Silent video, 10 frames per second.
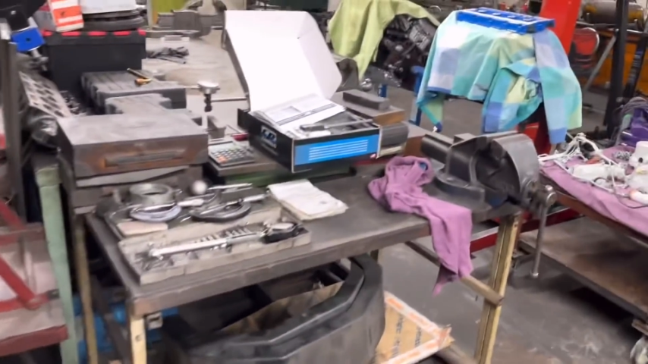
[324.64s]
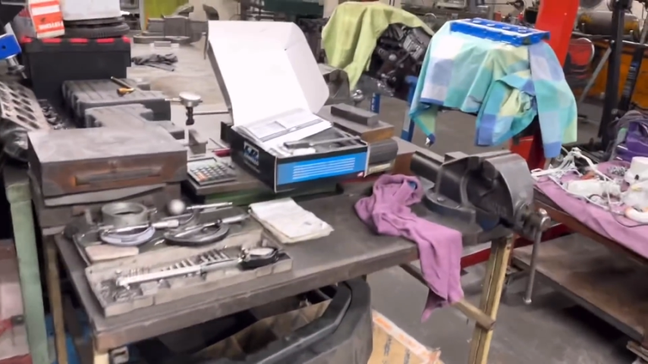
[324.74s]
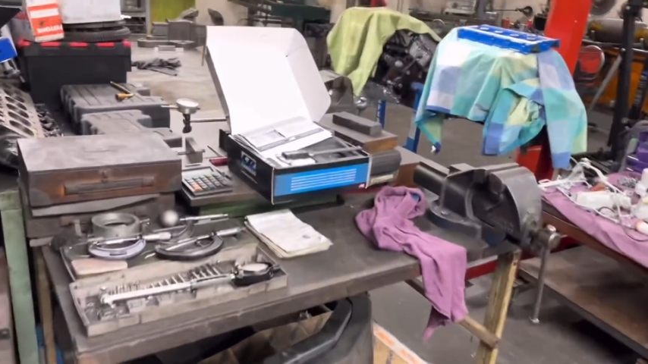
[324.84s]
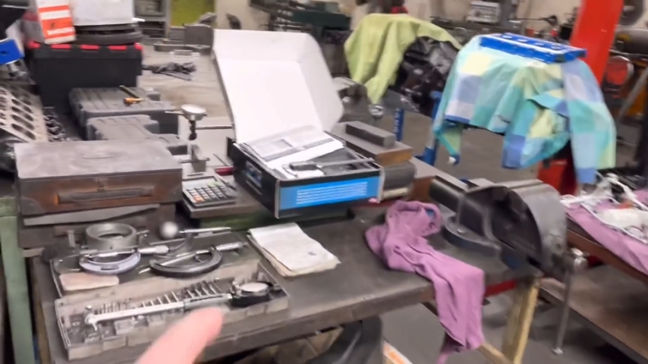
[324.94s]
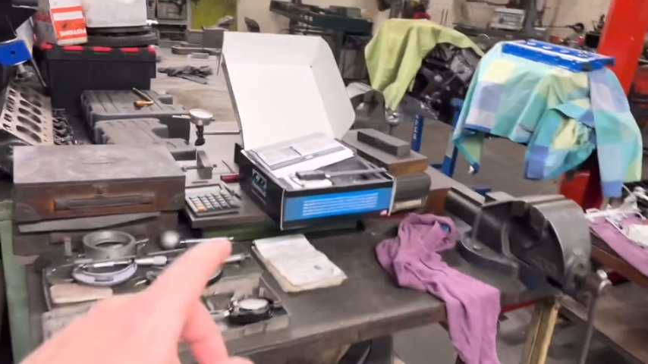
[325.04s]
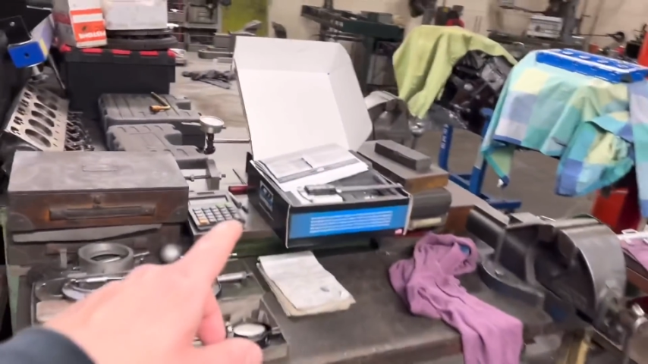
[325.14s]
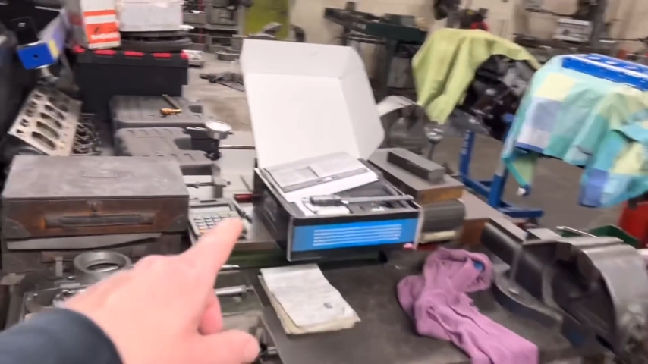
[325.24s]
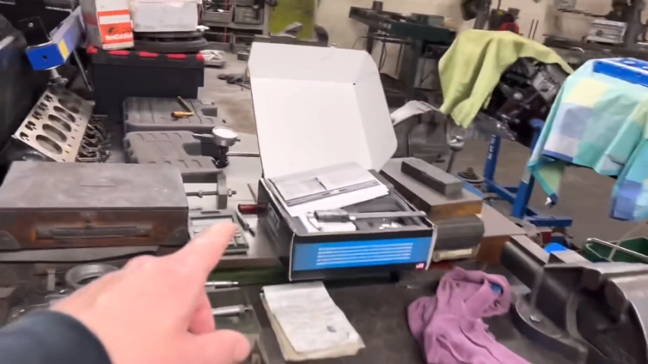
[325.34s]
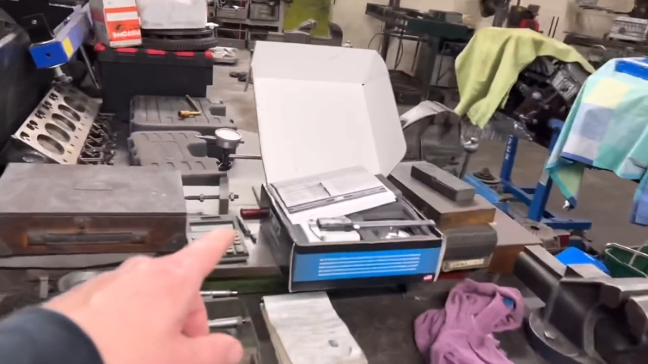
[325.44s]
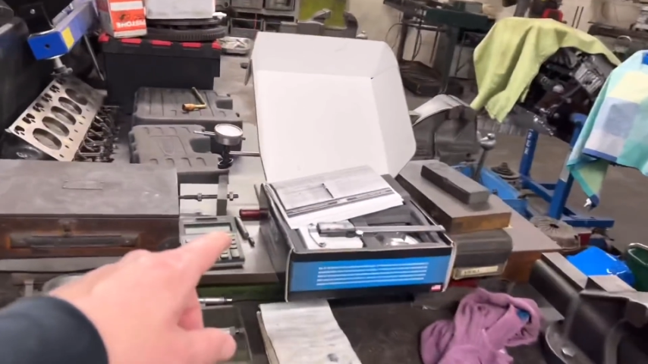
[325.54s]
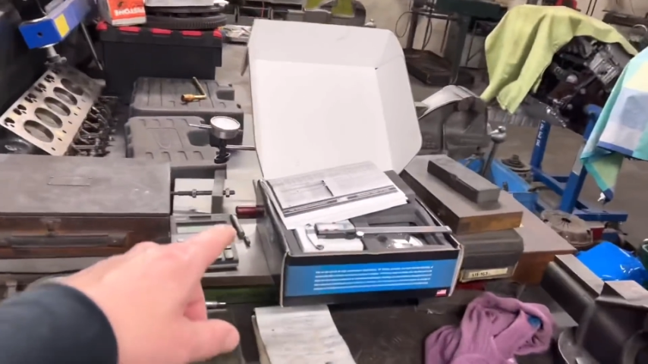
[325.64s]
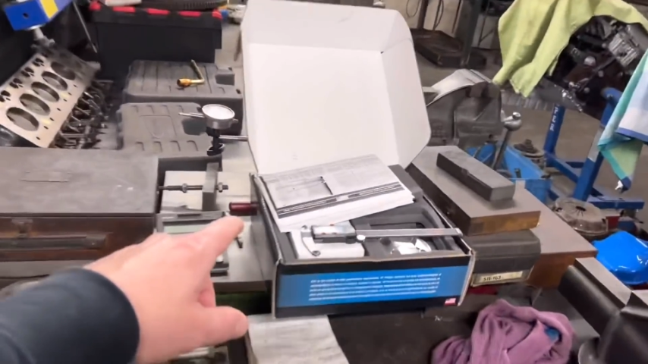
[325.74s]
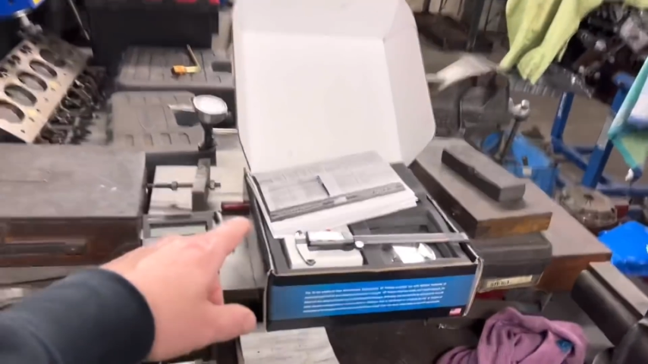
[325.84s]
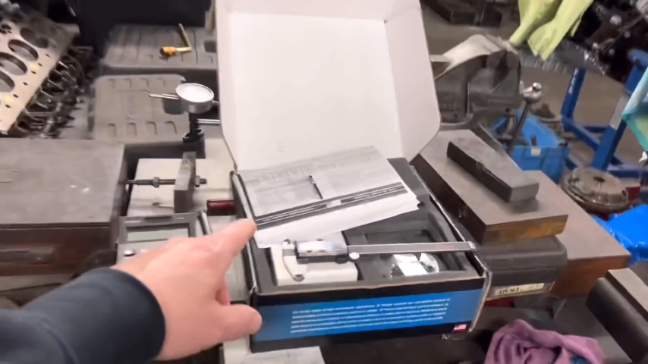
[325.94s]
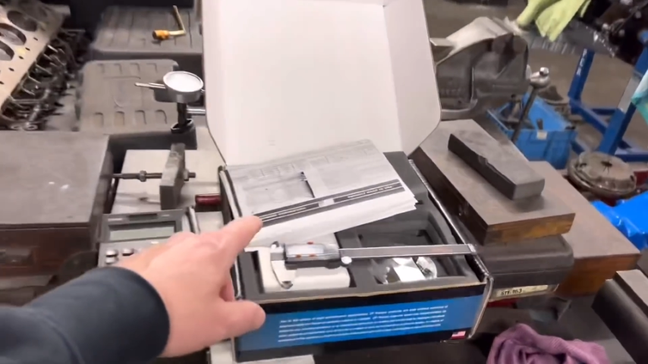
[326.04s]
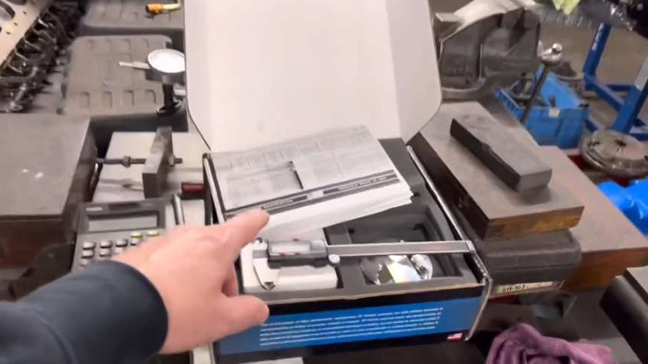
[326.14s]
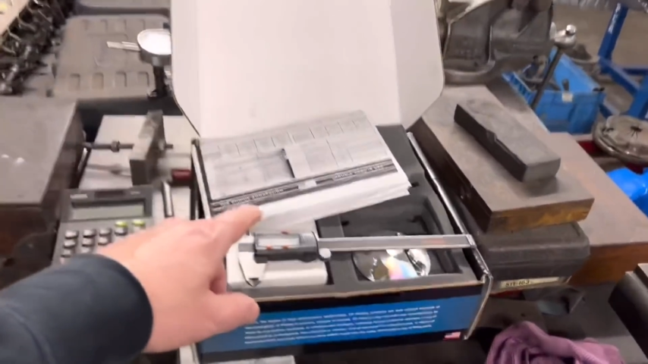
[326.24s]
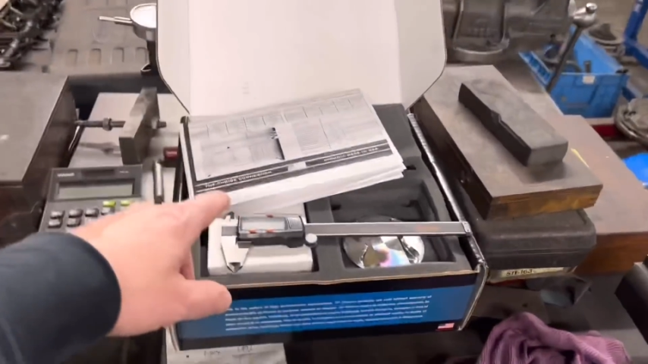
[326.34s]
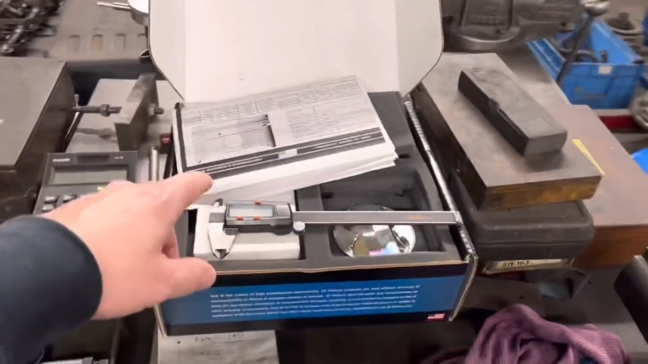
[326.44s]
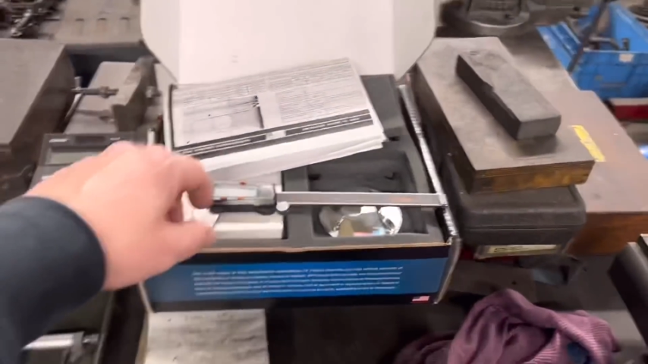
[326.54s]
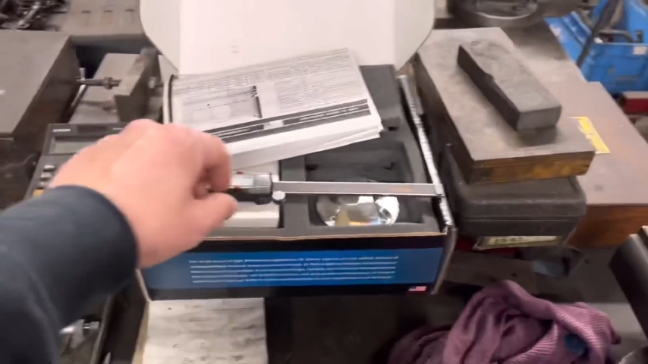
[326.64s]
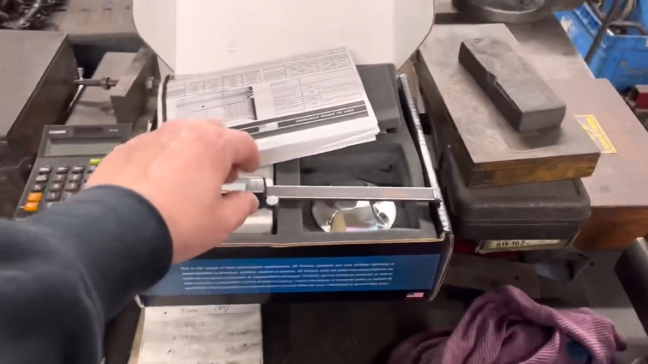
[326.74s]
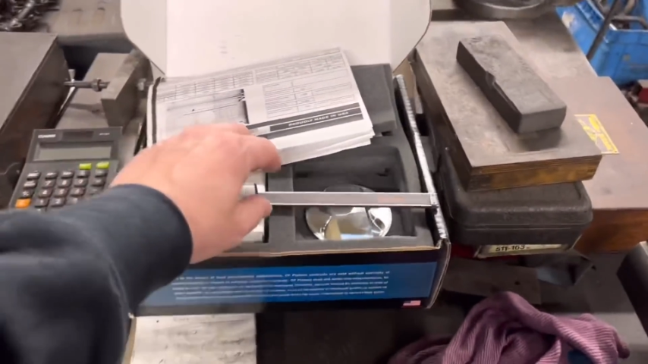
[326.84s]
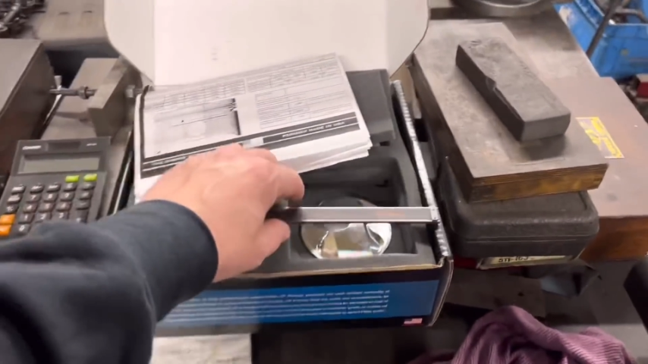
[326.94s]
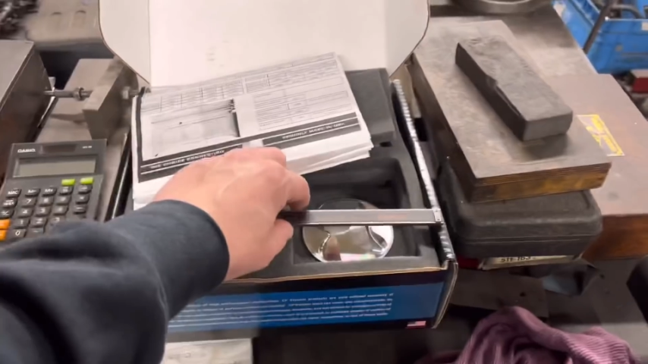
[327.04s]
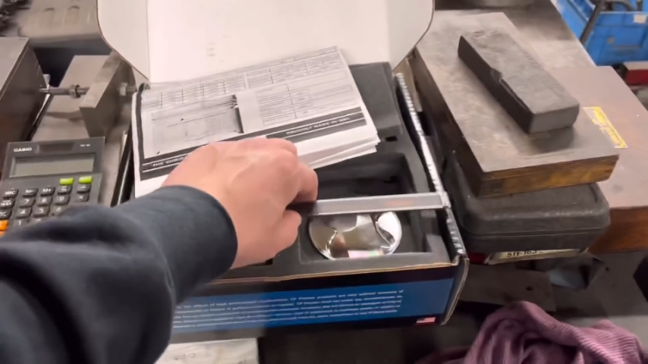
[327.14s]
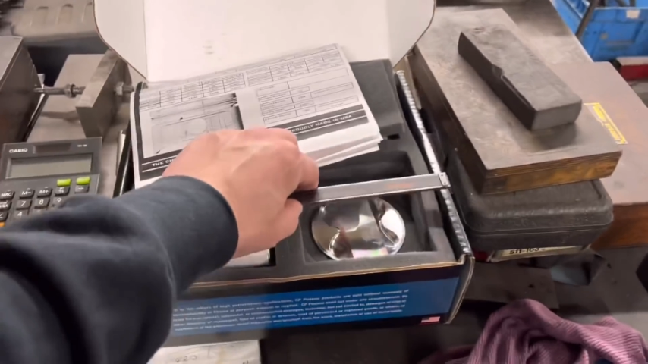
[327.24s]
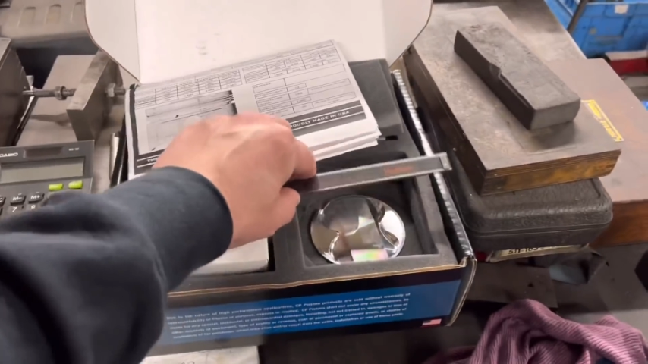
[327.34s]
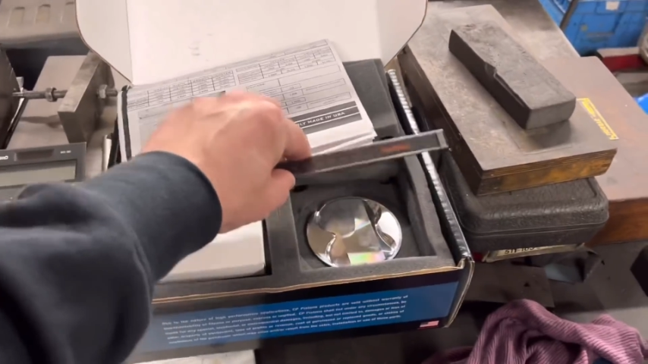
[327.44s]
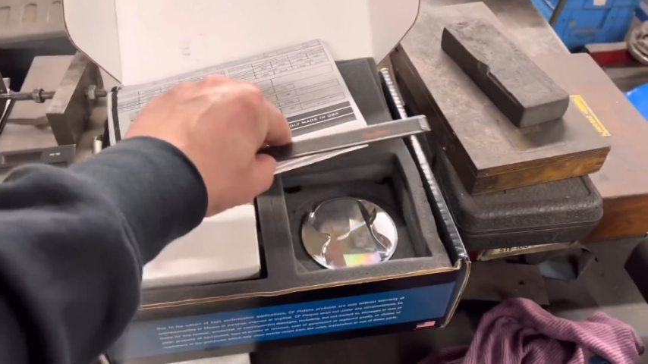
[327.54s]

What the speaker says: [unreadable: no face in view]